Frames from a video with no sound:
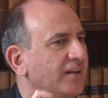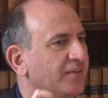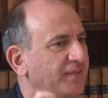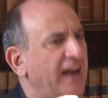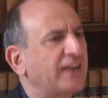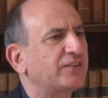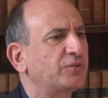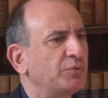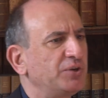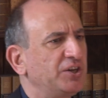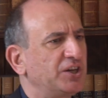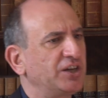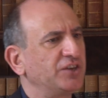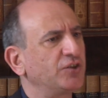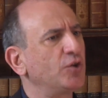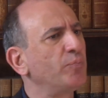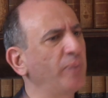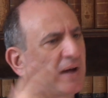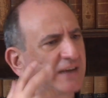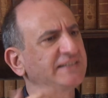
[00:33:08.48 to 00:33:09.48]
that's what you can
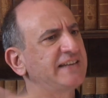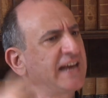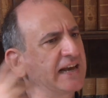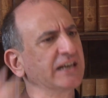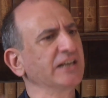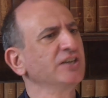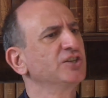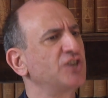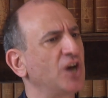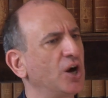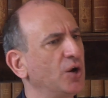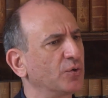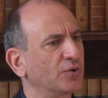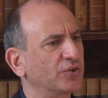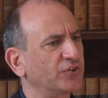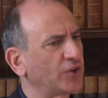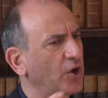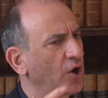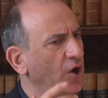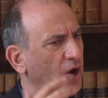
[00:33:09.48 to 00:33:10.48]
do by telling
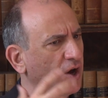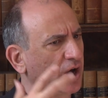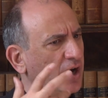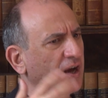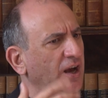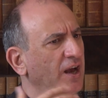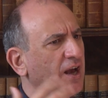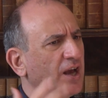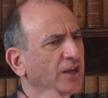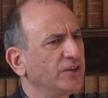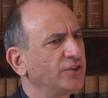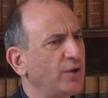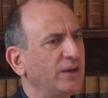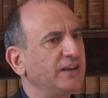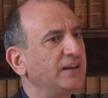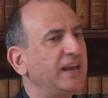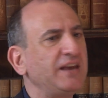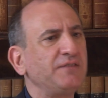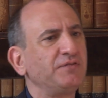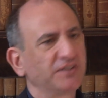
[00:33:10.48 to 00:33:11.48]
jokes or
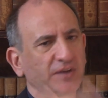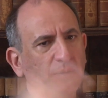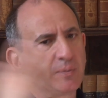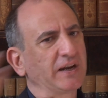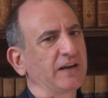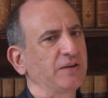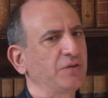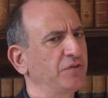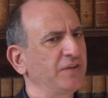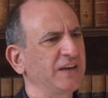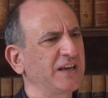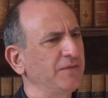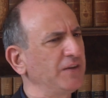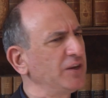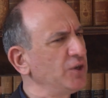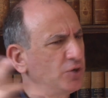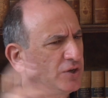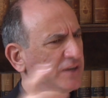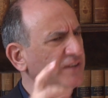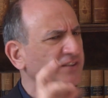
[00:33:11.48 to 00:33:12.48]
doing even something like The Thick of
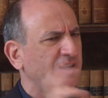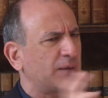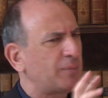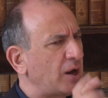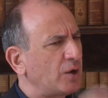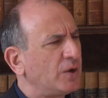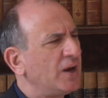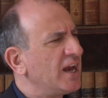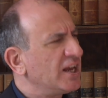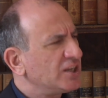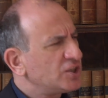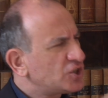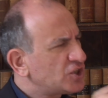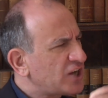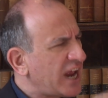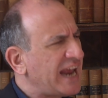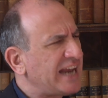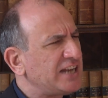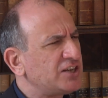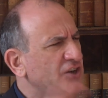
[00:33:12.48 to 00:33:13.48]
It, you can somehow
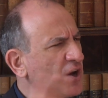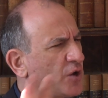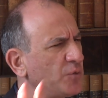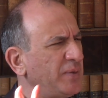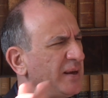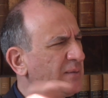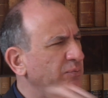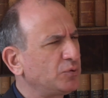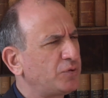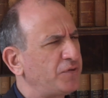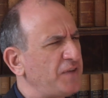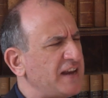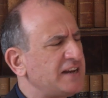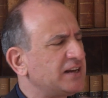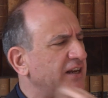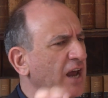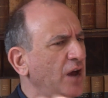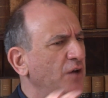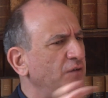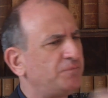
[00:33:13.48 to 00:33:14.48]
change how people
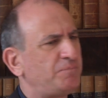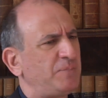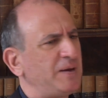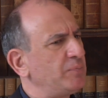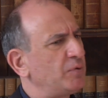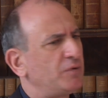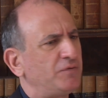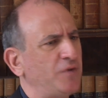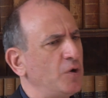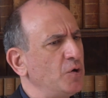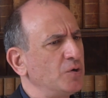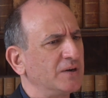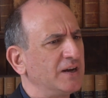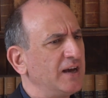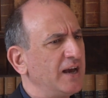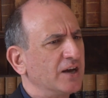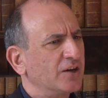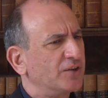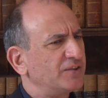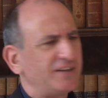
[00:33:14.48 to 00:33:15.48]
think and how people vote,
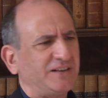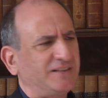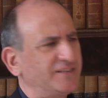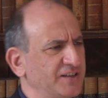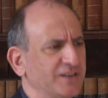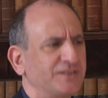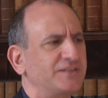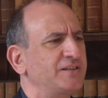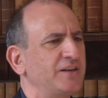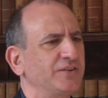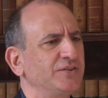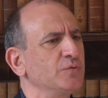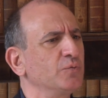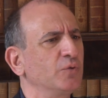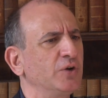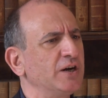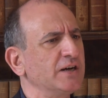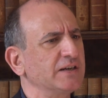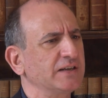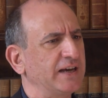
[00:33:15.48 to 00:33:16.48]
because it just doesn't
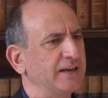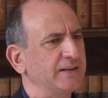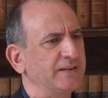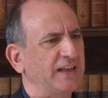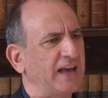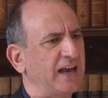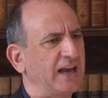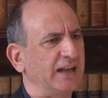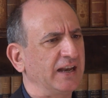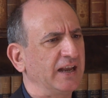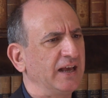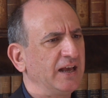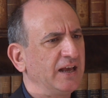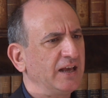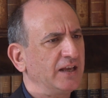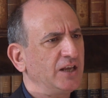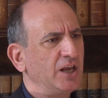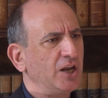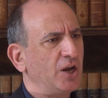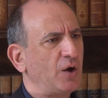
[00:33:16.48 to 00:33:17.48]
work like that.
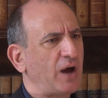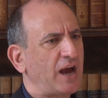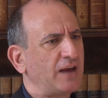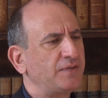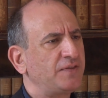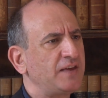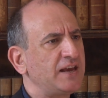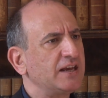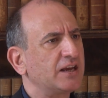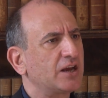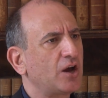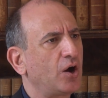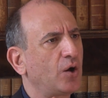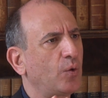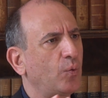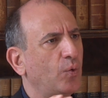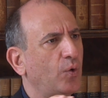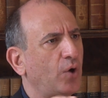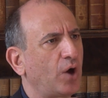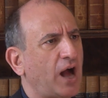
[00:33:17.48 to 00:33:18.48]
You know, I think
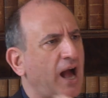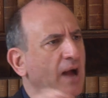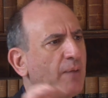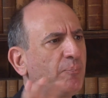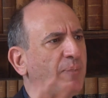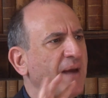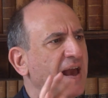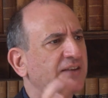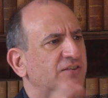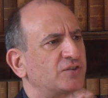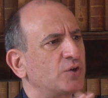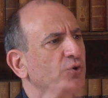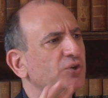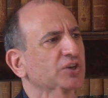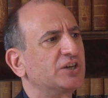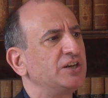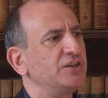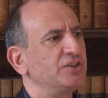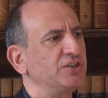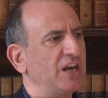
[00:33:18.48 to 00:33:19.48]
at best all
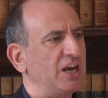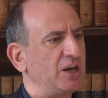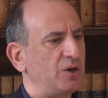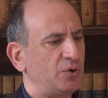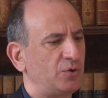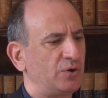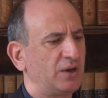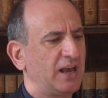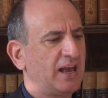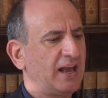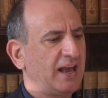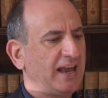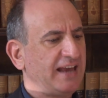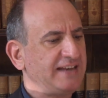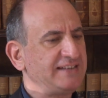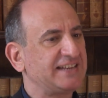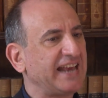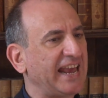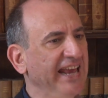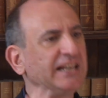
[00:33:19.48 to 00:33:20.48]
you can do
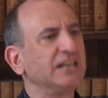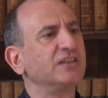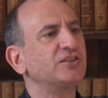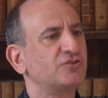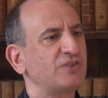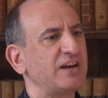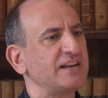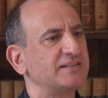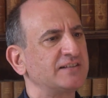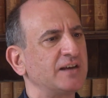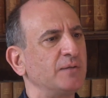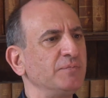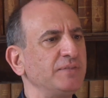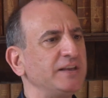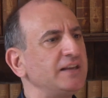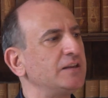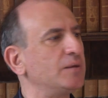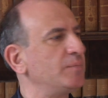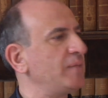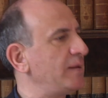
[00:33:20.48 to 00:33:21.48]
is illustrate
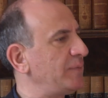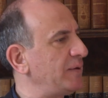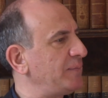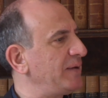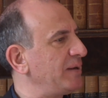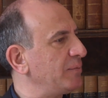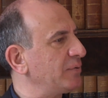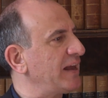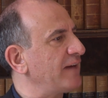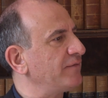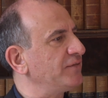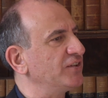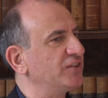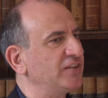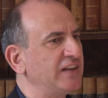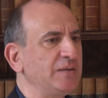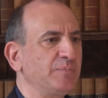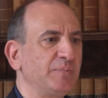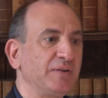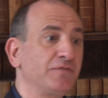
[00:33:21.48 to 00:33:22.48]
something that maybe people haven't
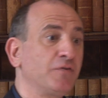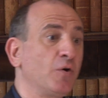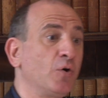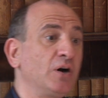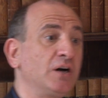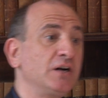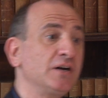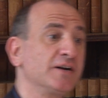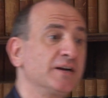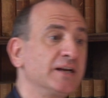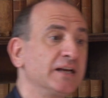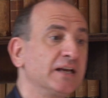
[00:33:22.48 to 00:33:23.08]
seen before.